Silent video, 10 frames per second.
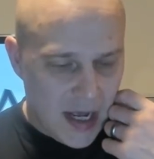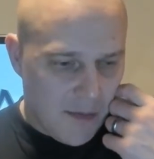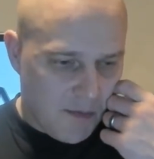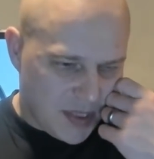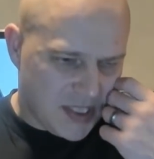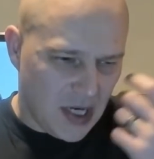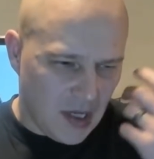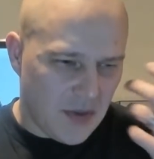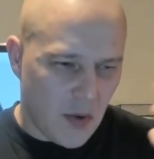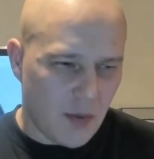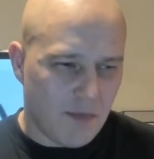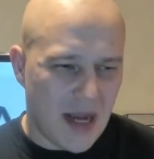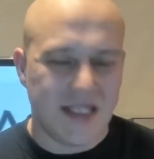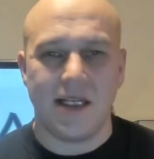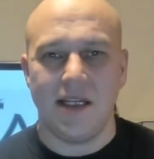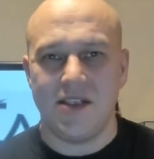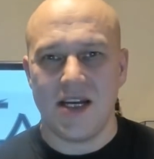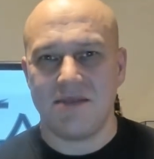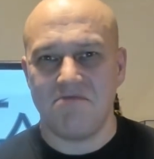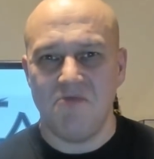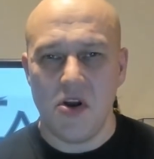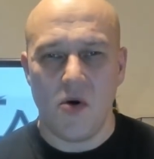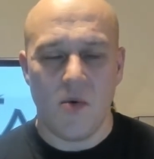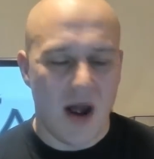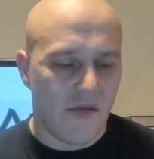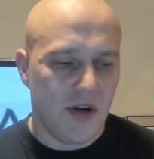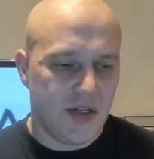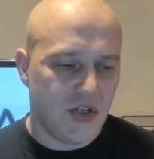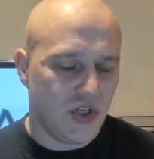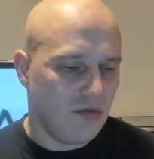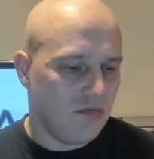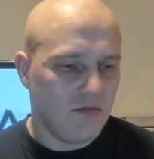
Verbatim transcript: but still they were basically just, you know, average,